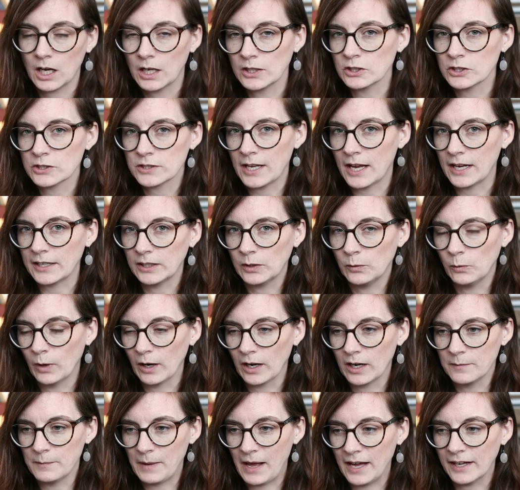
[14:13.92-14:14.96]
understanding
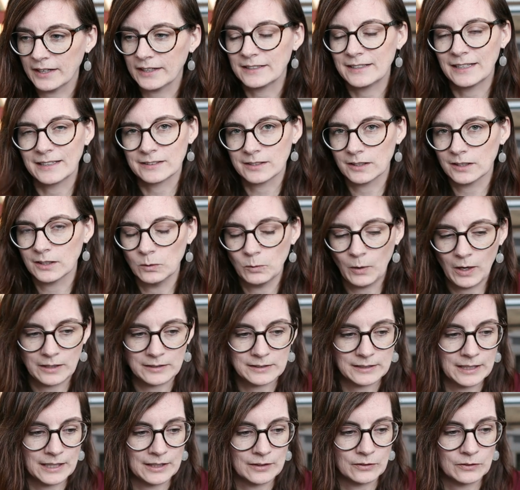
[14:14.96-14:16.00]
where I'm at. It takes a little
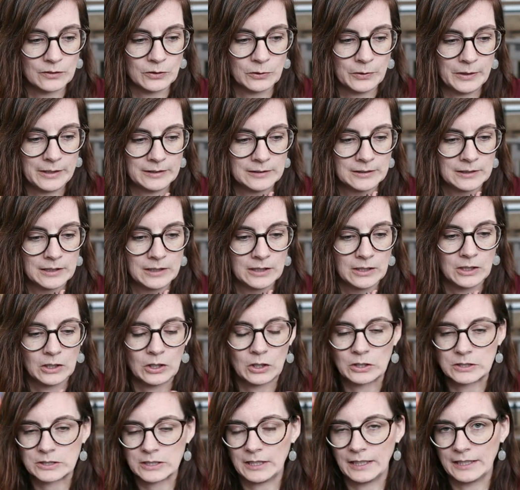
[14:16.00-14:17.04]
while to get through it
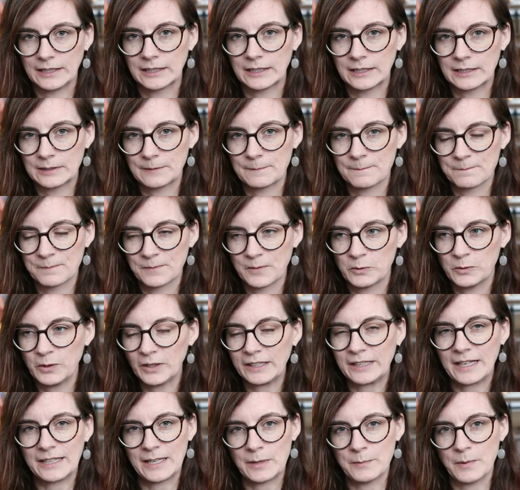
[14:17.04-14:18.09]
or to like feel
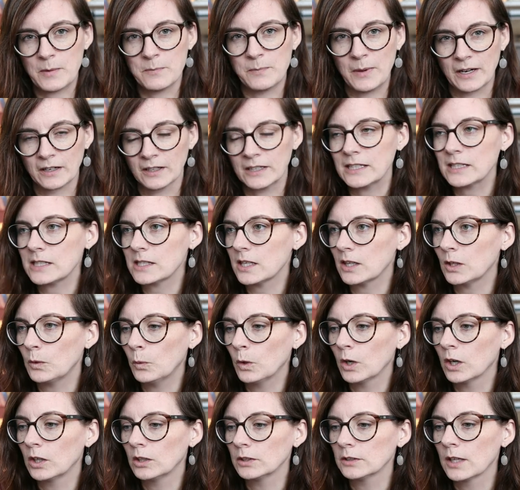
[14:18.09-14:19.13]
like I get my bearings in the
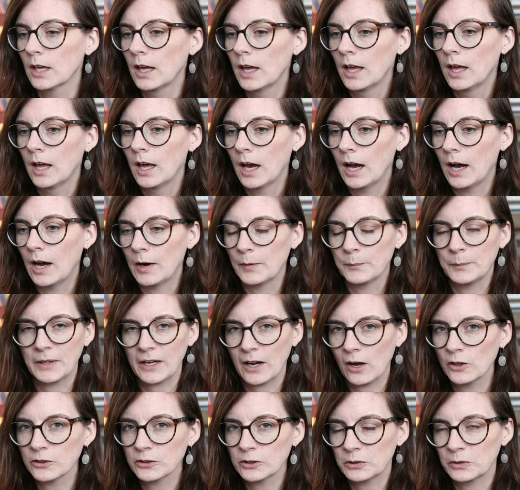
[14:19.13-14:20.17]
world. But
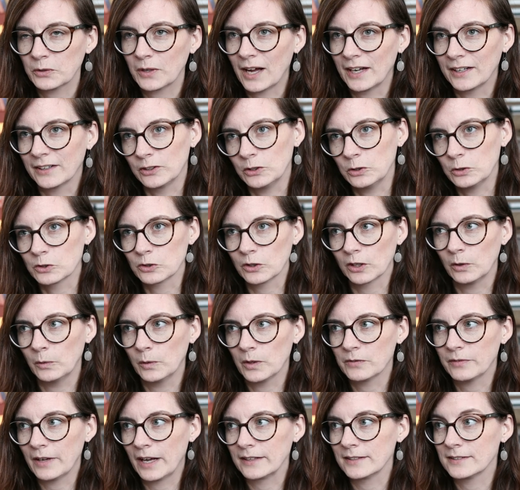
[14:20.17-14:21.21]
I also kind of do struggle
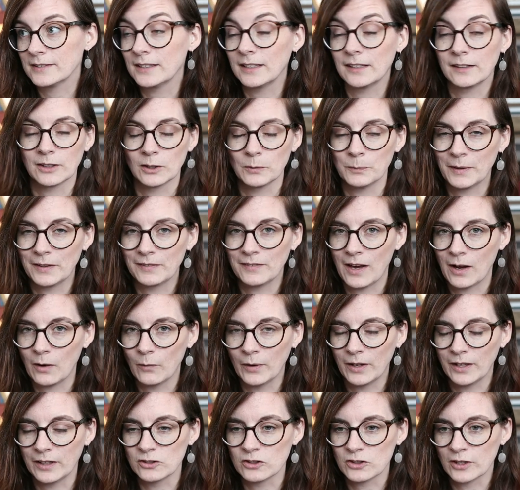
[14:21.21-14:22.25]
with fantasy a little bit that
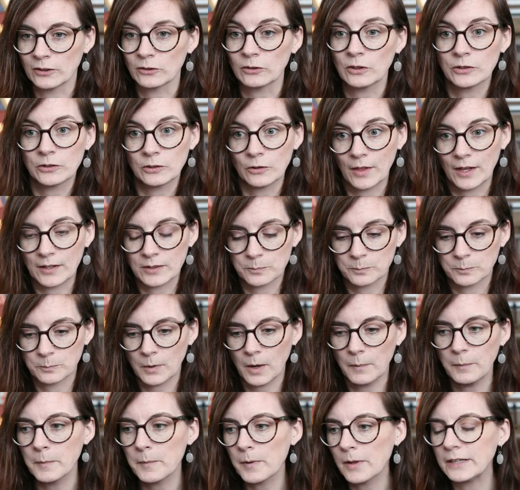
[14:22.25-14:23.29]
way in general. So that's
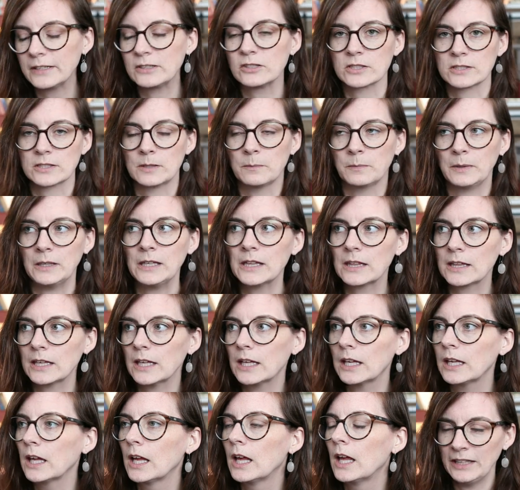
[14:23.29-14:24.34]
probably just a me
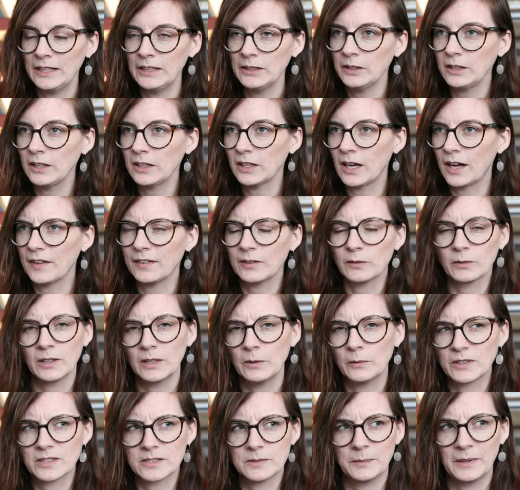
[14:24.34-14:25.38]
thing. He, I think,
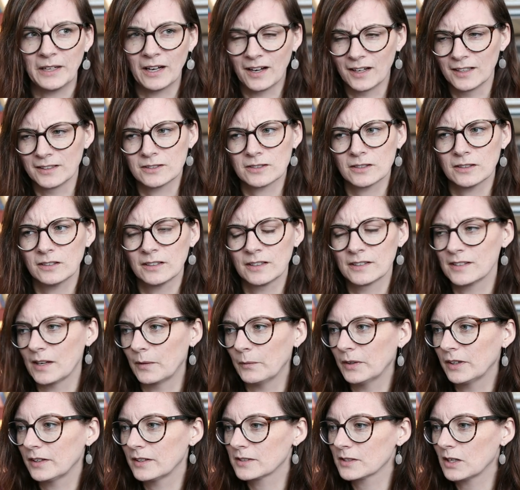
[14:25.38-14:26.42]
really wants to be a hunter. Is
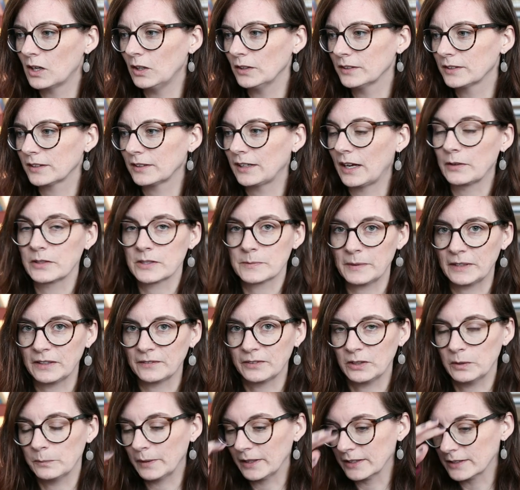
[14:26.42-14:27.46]
that what it's called? Now it's been a
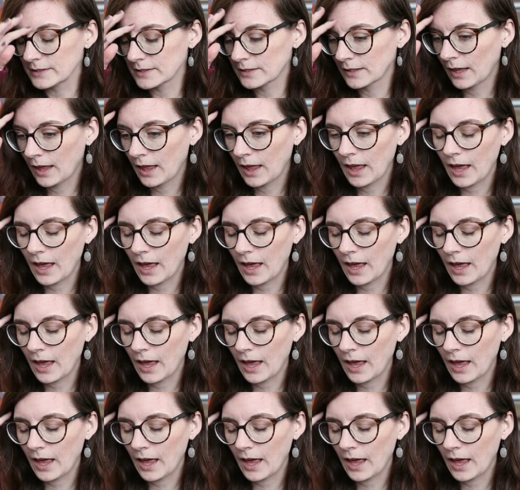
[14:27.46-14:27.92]
few months.